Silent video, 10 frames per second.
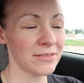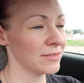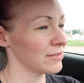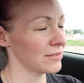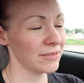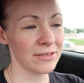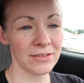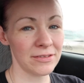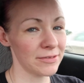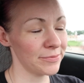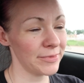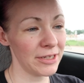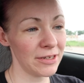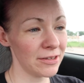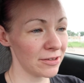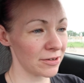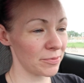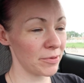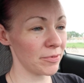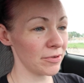like it, really. Me neither.
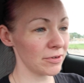People